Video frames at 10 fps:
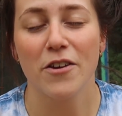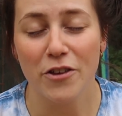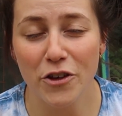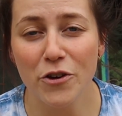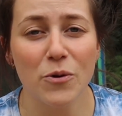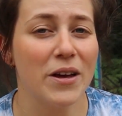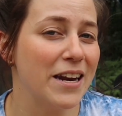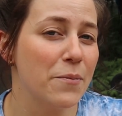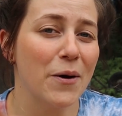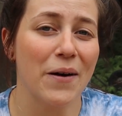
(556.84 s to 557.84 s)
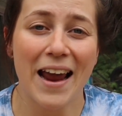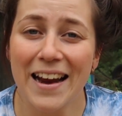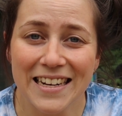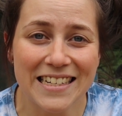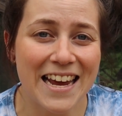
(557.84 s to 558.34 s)
You, in about
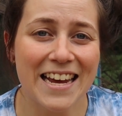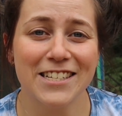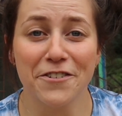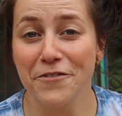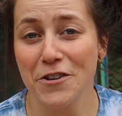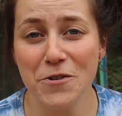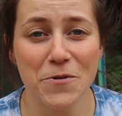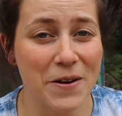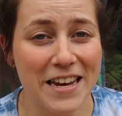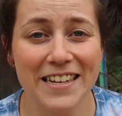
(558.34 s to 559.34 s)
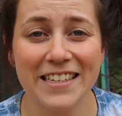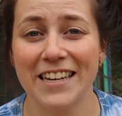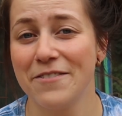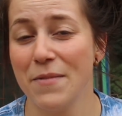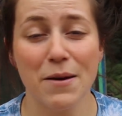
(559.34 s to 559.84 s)
80 days, a few
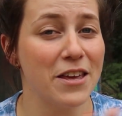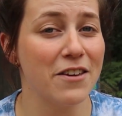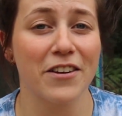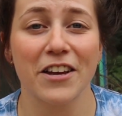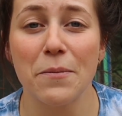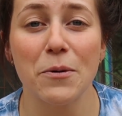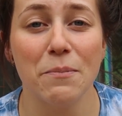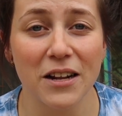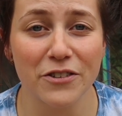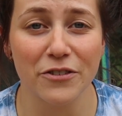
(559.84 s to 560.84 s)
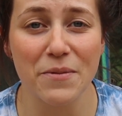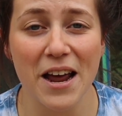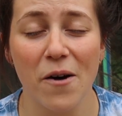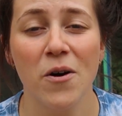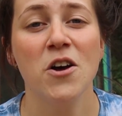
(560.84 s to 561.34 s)
weeks, maybe even a couple months from
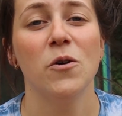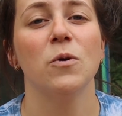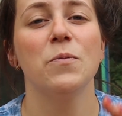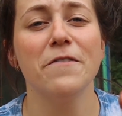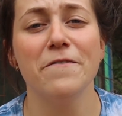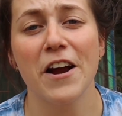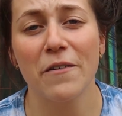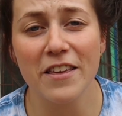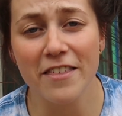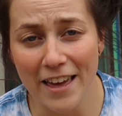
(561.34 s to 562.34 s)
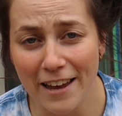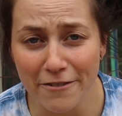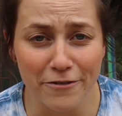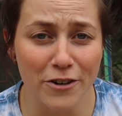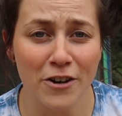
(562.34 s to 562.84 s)
now, will be very
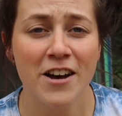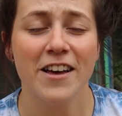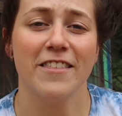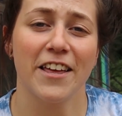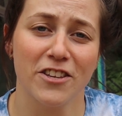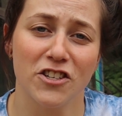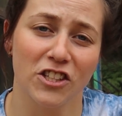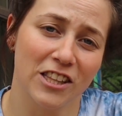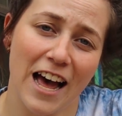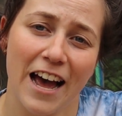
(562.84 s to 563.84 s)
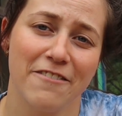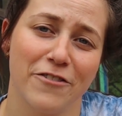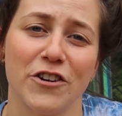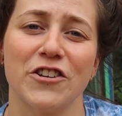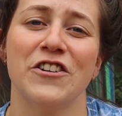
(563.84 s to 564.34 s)
thankful that the July
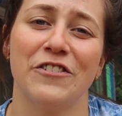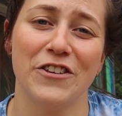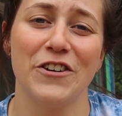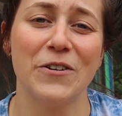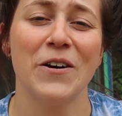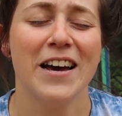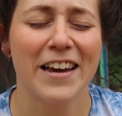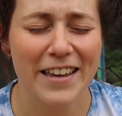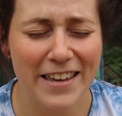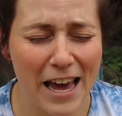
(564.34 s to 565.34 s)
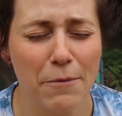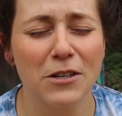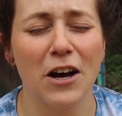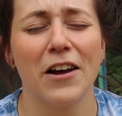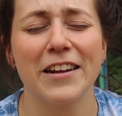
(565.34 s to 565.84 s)
version of you
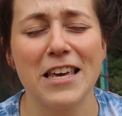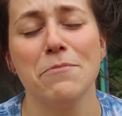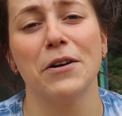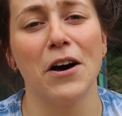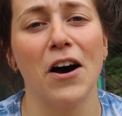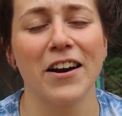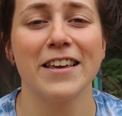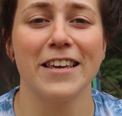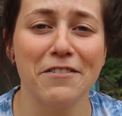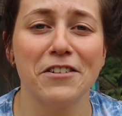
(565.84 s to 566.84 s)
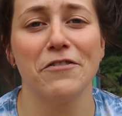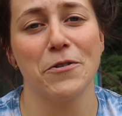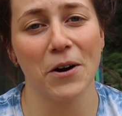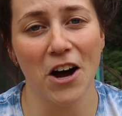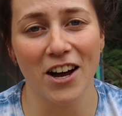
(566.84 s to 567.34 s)
kept on keeping on, even if
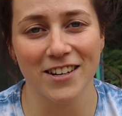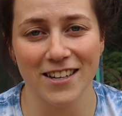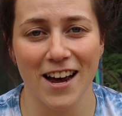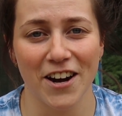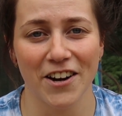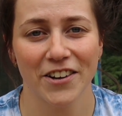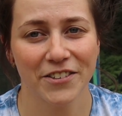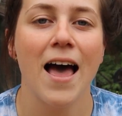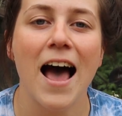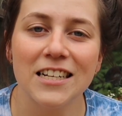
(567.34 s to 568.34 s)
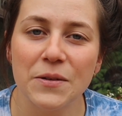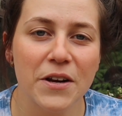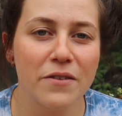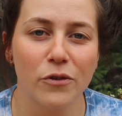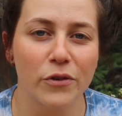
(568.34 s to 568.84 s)
you were hot and tired. As a
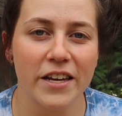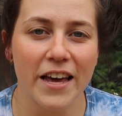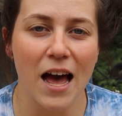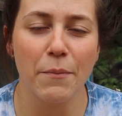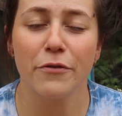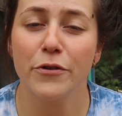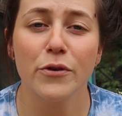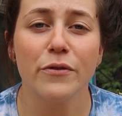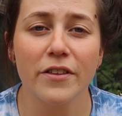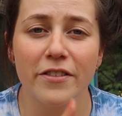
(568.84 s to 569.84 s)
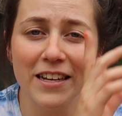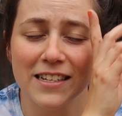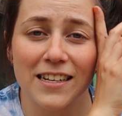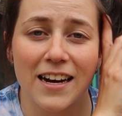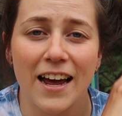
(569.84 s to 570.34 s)
bit of a recap, a few of the
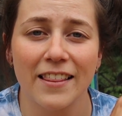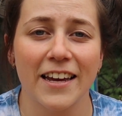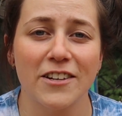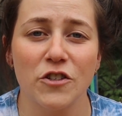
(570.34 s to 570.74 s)
things that I like